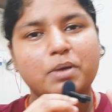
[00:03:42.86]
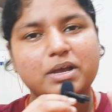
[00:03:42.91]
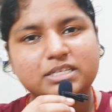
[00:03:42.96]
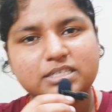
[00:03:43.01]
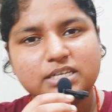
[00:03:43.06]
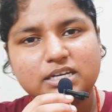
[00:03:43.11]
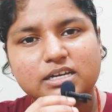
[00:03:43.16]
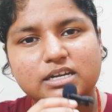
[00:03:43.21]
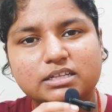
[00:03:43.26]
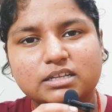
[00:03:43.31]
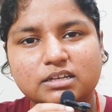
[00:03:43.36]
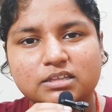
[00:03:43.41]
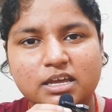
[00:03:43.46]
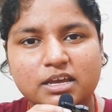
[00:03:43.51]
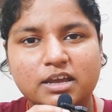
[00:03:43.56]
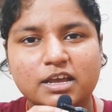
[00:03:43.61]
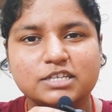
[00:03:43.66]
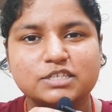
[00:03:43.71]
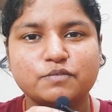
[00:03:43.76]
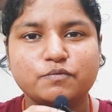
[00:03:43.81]
basically the
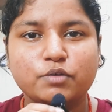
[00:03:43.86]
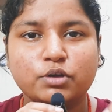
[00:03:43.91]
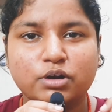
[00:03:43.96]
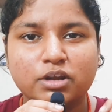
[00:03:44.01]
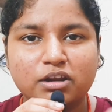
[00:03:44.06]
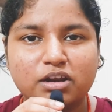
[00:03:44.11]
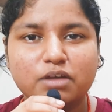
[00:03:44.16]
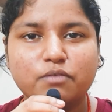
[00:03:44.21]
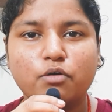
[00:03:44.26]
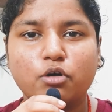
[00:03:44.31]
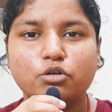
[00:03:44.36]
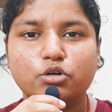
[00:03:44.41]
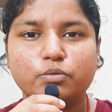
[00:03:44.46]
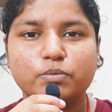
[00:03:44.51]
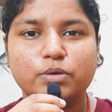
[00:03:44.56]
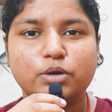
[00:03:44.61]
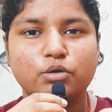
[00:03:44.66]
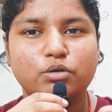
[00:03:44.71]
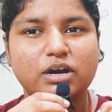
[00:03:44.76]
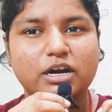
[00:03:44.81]
thing is, if you really want
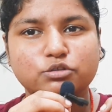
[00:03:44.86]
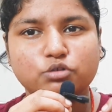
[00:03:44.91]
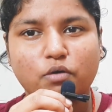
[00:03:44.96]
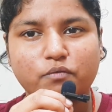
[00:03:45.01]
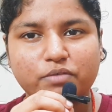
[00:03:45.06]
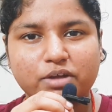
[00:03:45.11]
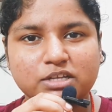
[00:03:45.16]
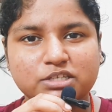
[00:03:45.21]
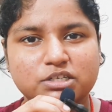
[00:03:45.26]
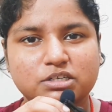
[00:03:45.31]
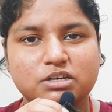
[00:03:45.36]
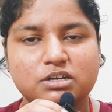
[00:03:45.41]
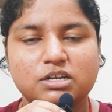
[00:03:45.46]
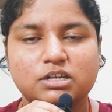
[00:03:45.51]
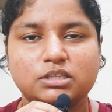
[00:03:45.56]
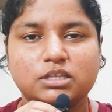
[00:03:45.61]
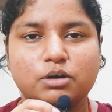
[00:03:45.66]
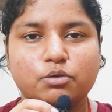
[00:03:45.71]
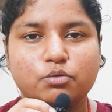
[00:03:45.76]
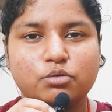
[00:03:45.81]
to be good at software
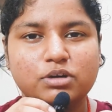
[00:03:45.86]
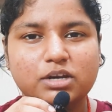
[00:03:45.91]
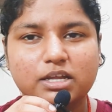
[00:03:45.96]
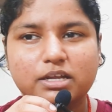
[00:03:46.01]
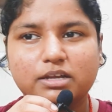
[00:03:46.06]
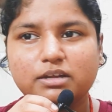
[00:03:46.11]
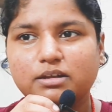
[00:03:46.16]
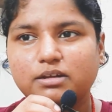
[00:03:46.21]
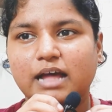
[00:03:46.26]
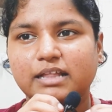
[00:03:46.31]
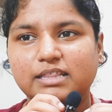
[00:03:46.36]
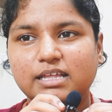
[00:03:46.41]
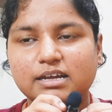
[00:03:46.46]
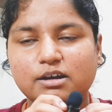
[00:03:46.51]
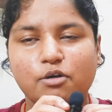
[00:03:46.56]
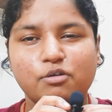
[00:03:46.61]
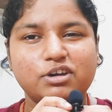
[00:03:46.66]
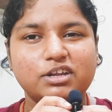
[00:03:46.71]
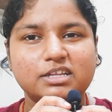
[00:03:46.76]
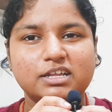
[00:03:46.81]
engineering, the only
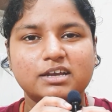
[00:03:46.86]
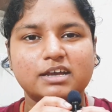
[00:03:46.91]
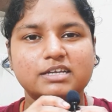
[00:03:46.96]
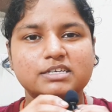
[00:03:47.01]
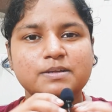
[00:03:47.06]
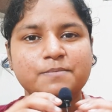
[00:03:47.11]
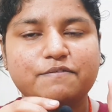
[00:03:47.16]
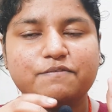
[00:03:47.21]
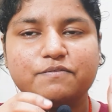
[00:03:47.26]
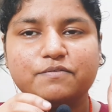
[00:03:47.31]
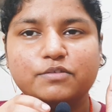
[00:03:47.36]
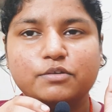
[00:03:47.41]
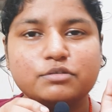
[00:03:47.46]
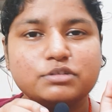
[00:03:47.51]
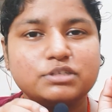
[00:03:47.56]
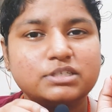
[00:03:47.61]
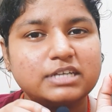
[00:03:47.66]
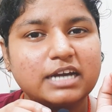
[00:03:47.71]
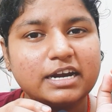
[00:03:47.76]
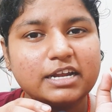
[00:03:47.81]
thing is if
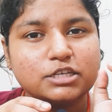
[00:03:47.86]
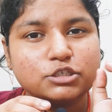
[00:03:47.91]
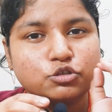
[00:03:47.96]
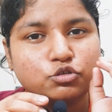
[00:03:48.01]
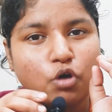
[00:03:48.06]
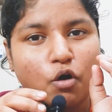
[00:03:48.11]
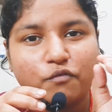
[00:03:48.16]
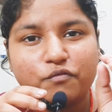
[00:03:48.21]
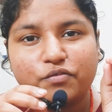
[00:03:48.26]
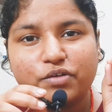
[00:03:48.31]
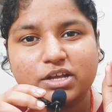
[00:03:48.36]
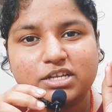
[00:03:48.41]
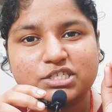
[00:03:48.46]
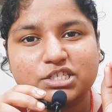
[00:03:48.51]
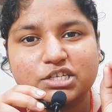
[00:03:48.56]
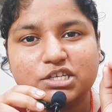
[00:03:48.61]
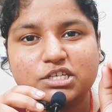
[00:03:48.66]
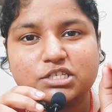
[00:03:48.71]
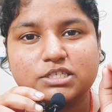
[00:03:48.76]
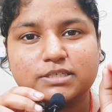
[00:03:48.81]
you study software
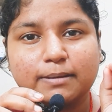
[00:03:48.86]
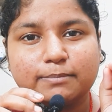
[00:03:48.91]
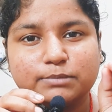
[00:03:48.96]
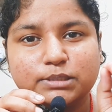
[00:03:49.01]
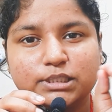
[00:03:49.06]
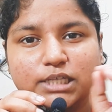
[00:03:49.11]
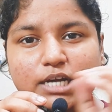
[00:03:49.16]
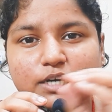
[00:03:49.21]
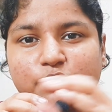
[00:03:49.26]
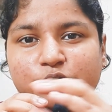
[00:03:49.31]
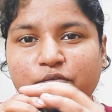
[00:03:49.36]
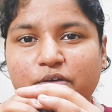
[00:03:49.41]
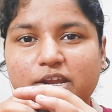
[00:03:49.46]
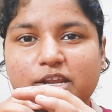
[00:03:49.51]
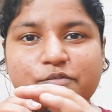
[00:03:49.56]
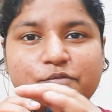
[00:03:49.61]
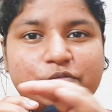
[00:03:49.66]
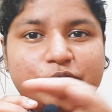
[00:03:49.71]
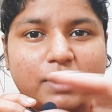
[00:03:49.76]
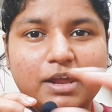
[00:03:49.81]
engineering subject
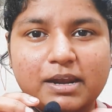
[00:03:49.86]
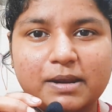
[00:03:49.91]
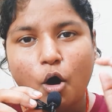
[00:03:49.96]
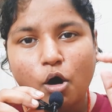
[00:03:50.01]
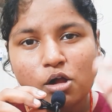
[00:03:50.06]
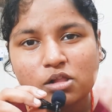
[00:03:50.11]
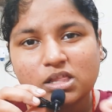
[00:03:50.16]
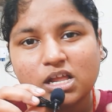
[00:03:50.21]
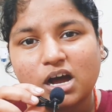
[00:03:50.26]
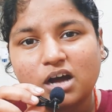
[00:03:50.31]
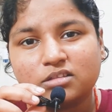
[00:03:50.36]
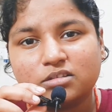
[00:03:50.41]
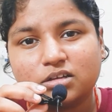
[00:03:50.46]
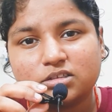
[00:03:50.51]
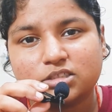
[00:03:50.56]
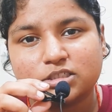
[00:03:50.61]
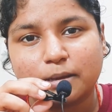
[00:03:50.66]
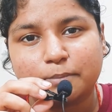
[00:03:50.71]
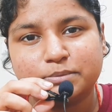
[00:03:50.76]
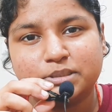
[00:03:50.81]
very well. All the
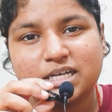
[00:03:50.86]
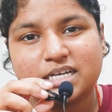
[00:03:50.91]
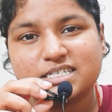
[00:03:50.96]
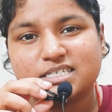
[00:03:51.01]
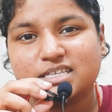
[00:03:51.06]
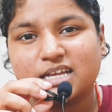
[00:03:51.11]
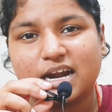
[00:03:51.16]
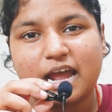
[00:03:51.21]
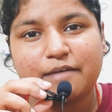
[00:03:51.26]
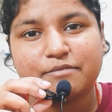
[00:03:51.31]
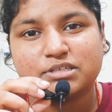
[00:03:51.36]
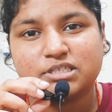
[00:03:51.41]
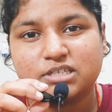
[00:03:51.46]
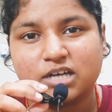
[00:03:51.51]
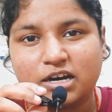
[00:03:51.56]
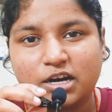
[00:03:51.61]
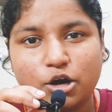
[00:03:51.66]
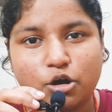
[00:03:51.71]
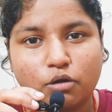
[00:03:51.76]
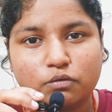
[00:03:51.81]
other subjects that I've
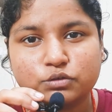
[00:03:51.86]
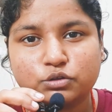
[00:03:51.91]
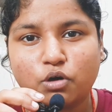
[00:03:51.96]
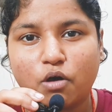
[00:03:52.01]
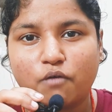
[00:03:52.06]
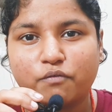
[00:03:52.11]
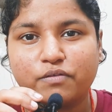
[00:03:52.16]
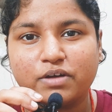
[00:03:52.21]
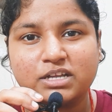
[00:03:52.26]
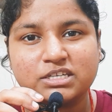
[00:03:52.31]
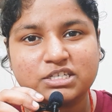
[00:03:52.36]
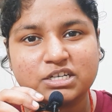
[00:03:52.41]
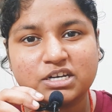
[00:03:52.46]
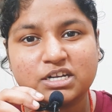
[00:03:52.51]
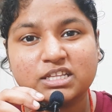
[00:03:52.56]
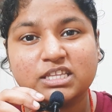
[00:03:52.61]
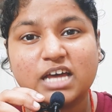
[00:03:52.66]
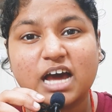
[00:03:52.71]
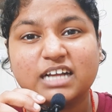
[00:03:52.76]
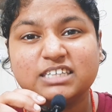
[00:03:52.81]
studied of software
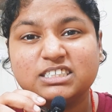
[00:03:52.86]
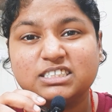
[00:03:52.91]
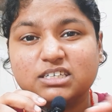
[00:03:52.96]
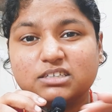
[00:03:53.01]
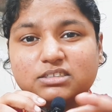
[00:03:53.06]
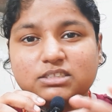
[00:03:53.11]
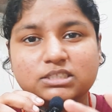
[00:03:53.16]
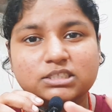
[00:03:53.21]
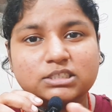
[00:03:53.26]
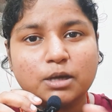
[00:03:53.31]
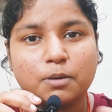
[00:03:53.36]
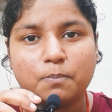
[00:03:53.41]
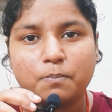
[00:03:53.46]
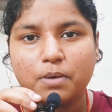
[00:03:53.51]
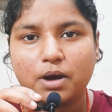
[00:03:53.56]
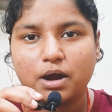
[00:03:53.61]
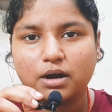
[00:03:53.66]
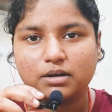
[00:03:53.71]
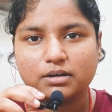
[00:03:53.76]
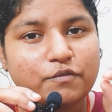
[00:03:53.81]
engineering, they are just a
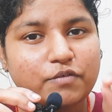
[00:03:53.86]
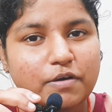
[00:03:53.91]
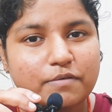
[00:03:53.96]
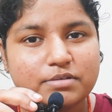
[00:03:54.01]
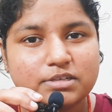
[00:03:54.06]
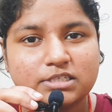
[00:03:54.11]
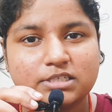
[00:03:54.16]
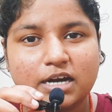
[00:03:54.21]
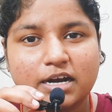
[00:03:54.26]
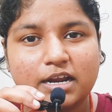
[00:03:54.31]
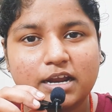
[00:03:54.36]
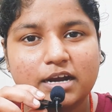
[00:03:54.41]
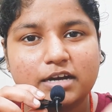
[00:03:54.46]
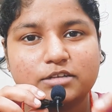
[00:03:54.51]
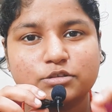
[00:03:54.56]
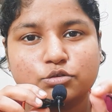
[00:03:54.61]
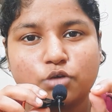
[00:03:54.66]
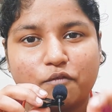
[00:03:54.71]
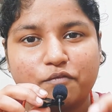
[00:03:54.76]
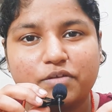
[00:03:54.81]
subpart. If you have
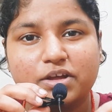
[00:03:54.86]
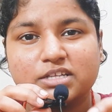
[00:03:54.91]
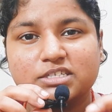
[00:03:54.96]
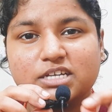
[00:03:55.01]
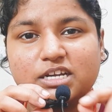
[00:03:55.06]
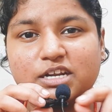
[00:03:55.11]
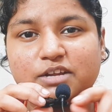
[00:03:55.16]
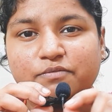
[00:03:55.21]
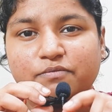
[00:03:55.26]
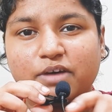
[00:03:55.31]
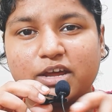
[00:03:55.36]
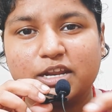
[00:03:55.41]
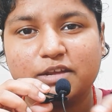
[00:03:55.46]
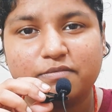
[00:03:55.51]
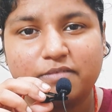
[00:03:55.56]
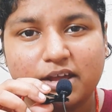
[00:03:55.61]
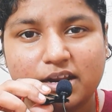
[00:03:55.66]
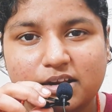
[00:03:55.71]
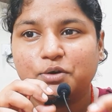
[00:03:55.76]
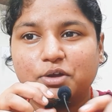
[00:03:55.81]
studied software engineering
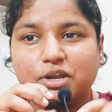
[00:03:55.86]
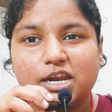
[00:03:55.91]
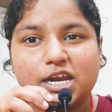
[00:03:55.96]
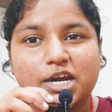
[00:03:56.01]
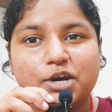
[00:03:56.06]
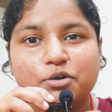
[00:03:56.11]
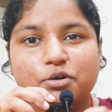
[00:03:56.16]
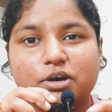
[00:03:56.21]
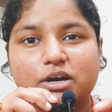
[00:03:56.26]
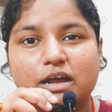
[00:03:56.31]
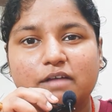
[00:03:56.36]
very well, you really don't